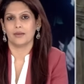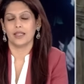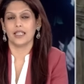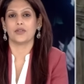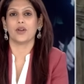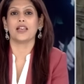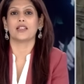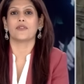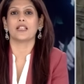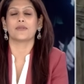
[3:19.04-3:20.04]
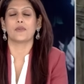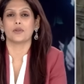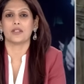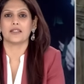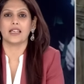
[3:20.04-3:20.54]
The Israeli Defense
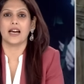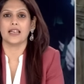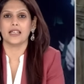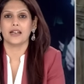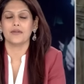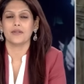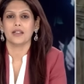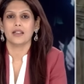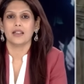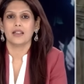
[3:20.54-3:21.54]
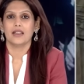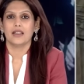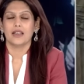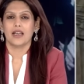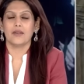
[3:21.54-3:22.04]
Forces, the IDF,
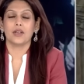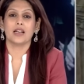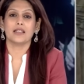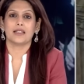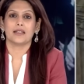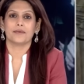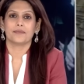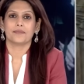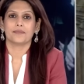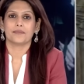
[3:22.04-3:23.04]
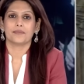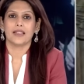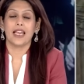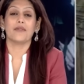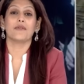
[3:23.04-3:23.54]
have an answer.
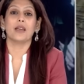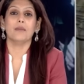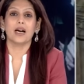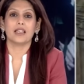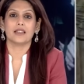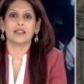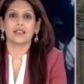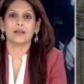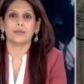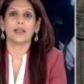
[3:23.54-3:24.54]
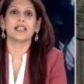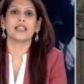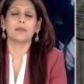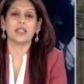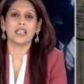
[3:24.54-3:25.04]
Every month,
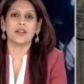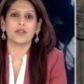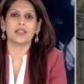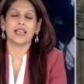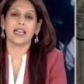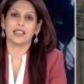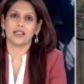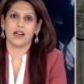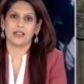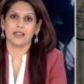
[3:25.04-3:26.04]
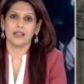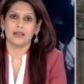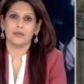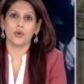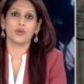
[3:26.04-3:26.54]
building materials enter Gaza.
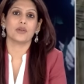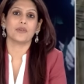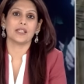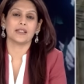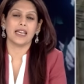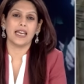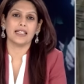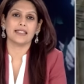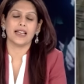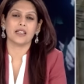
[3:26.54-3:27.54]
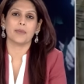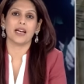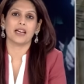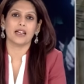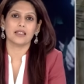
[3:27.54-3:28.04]
Most of it is aid sent
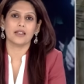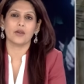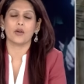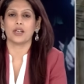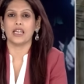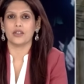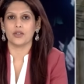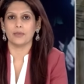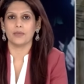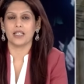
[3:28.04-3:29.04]
by Qatar or Egypt.